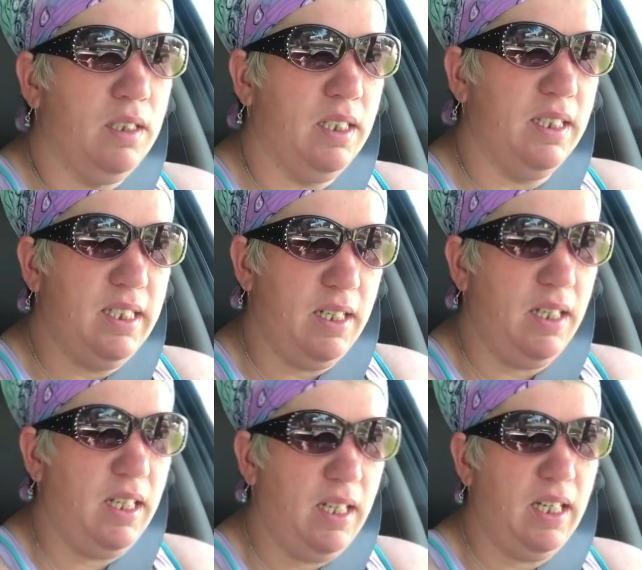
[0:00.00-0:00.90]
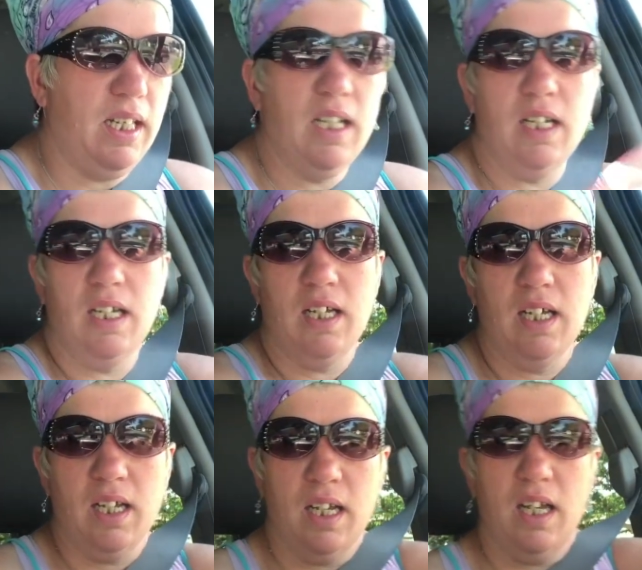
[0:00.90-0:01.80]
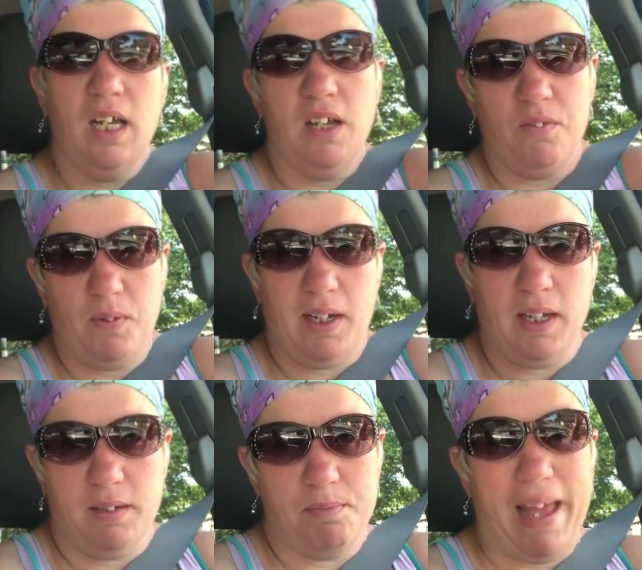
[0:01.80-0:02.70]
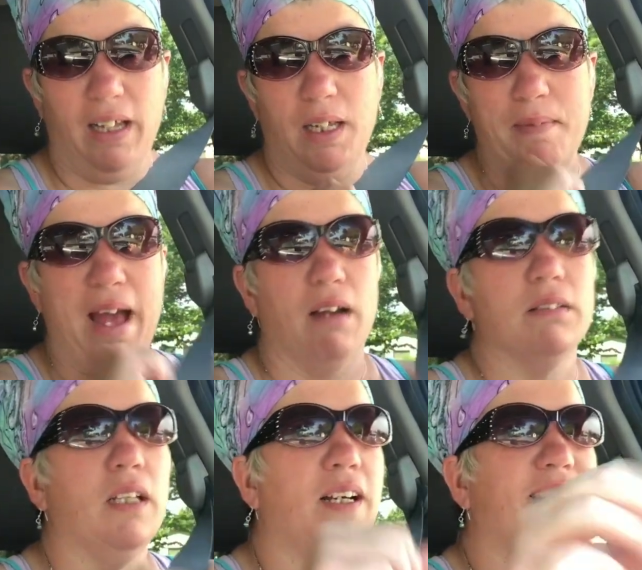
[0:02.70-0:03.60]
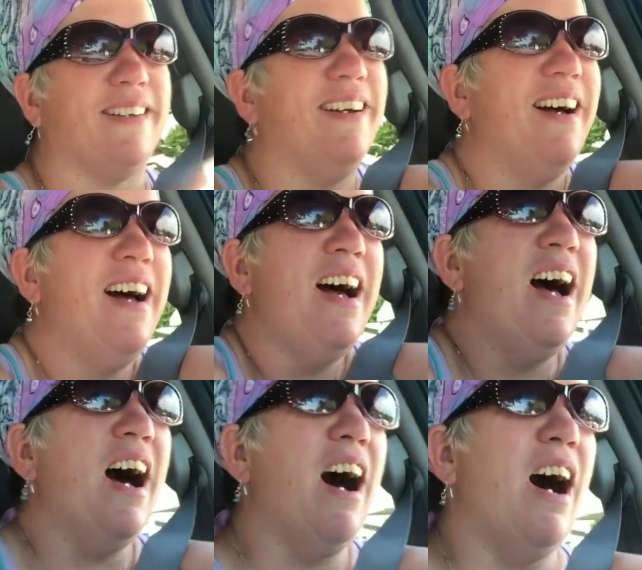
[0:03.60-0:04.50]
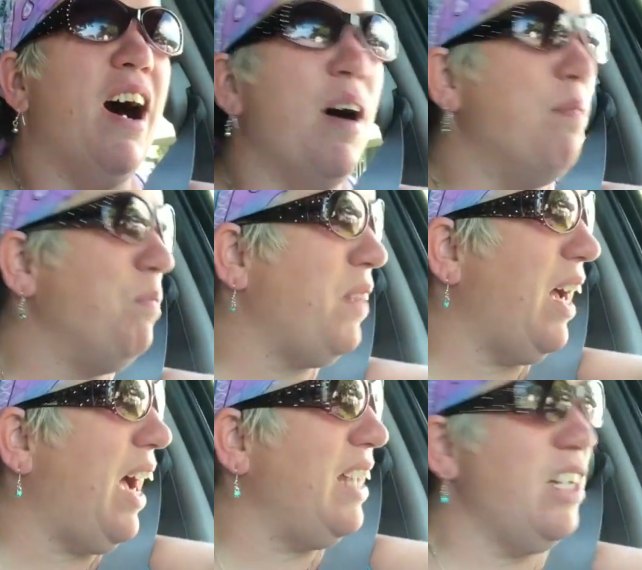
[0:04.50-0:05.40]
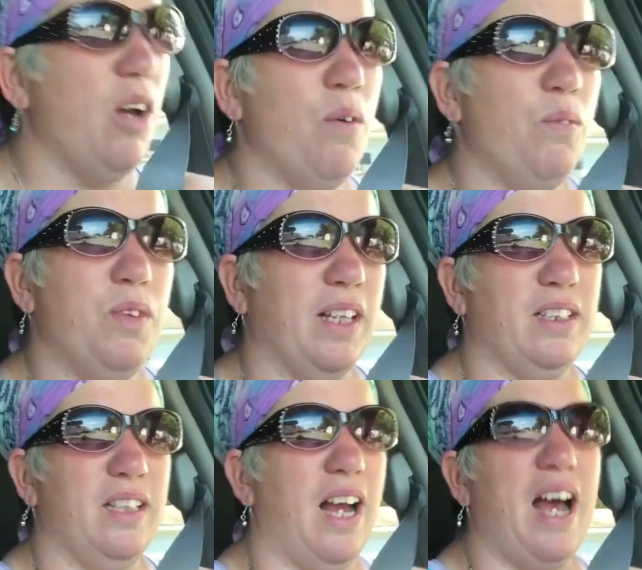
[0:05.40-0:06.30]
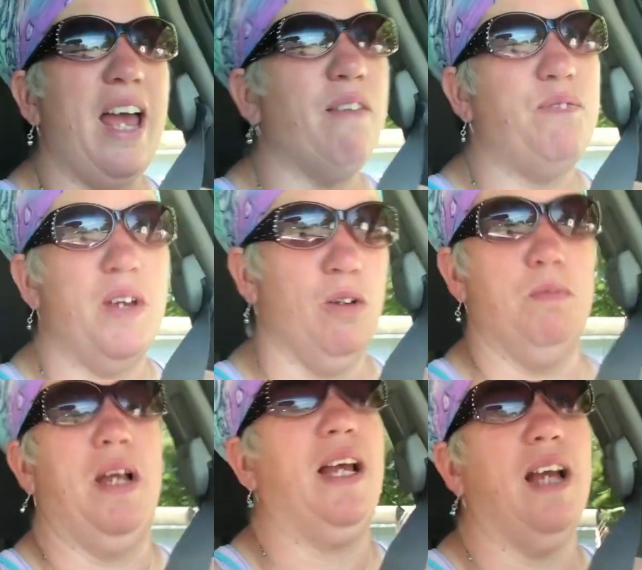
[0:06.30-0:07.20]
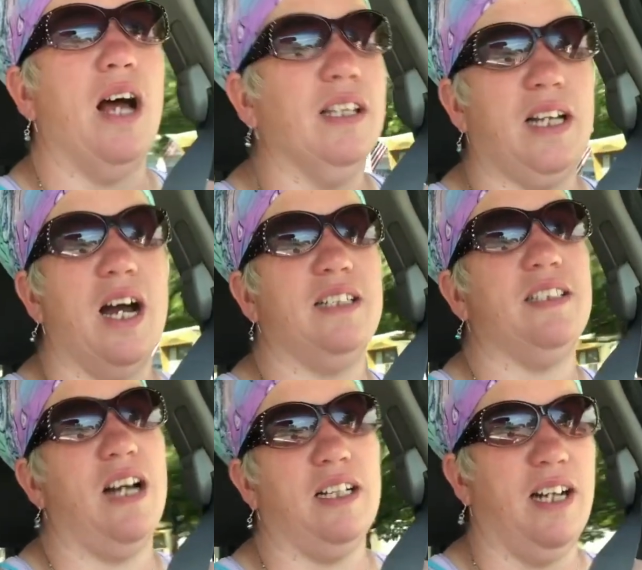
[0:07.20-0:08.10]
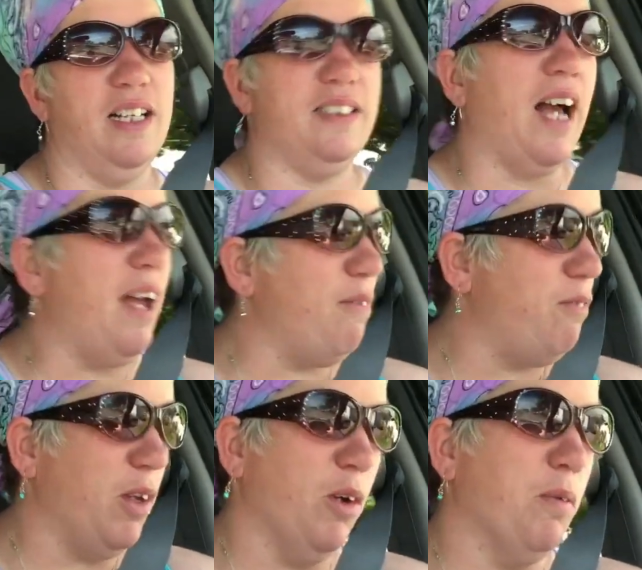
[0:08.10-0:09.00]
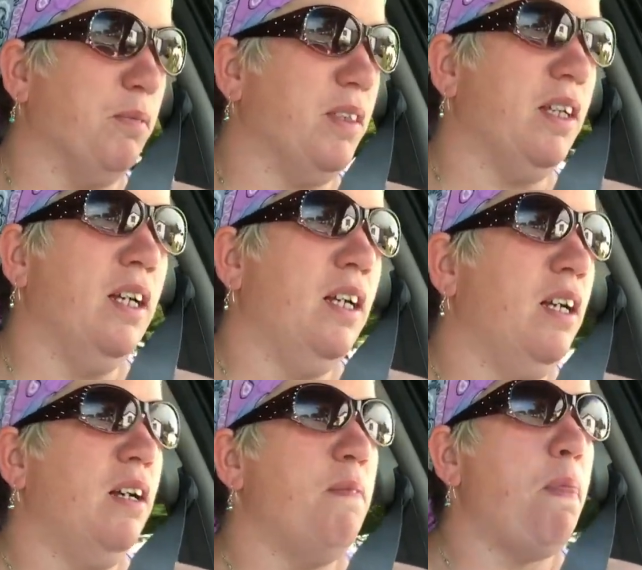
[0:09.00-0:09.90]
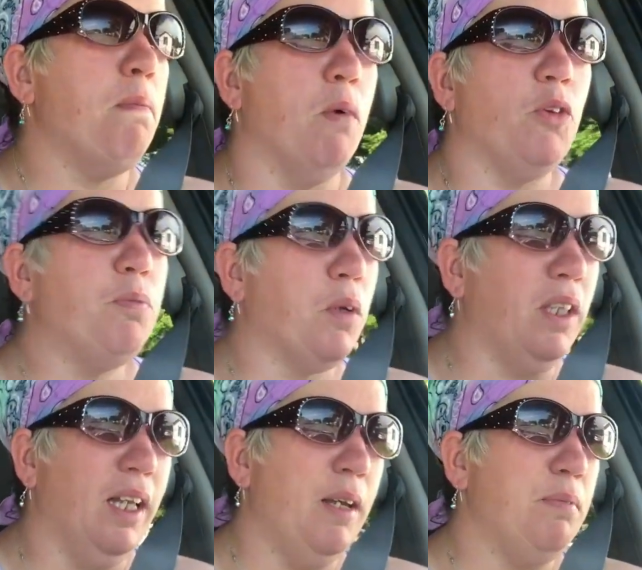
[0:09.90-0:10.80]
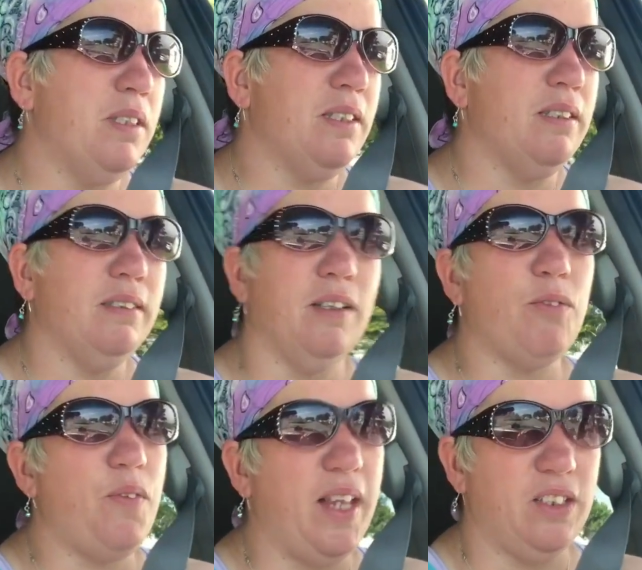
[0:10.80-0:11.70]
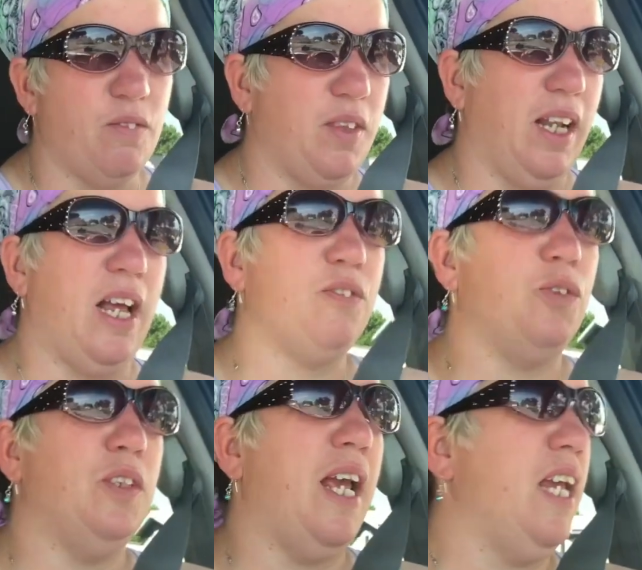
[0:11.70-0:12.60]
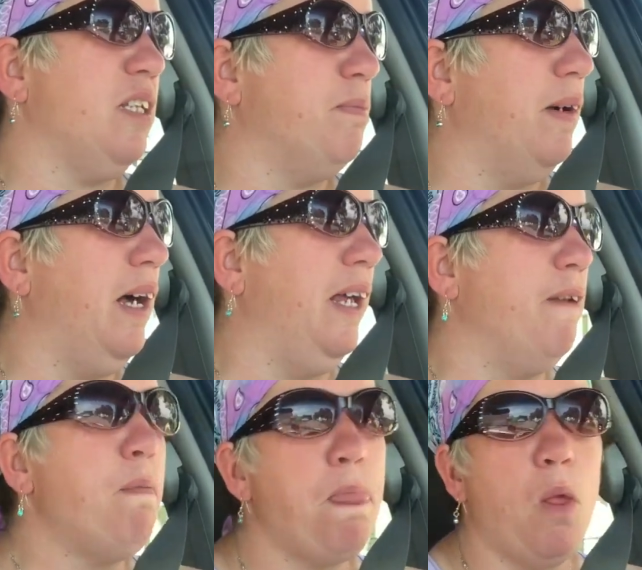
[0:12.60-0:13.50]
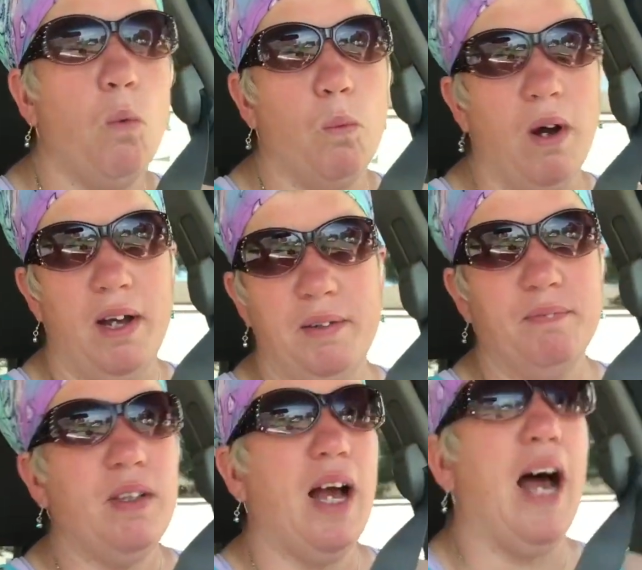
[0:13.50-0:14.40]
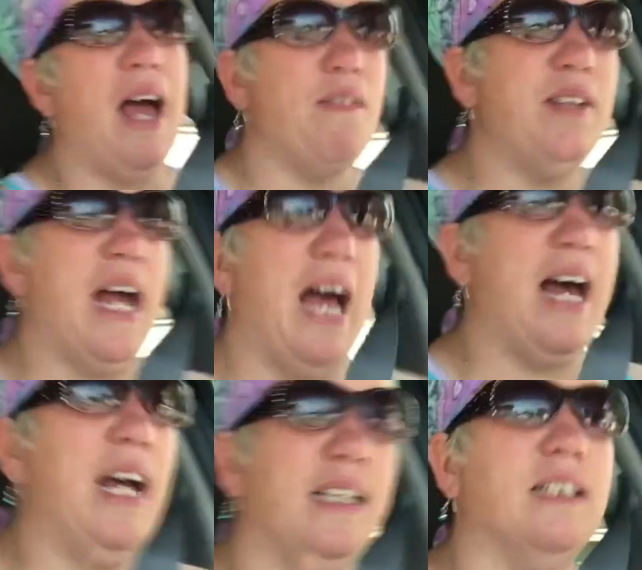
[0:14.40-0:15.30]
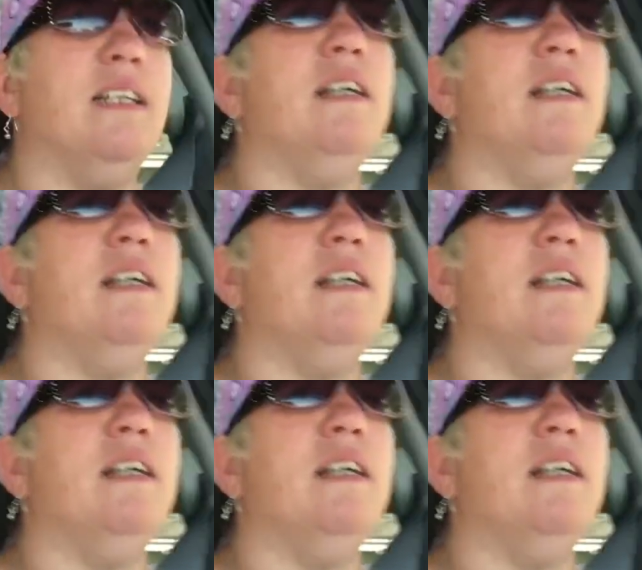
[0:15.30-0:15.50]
to see if we can bail him out. I know, like, I have filmed, I like, honest to God, guys, I have filmed multiple clips, different things over the last few days, but one, I haven't had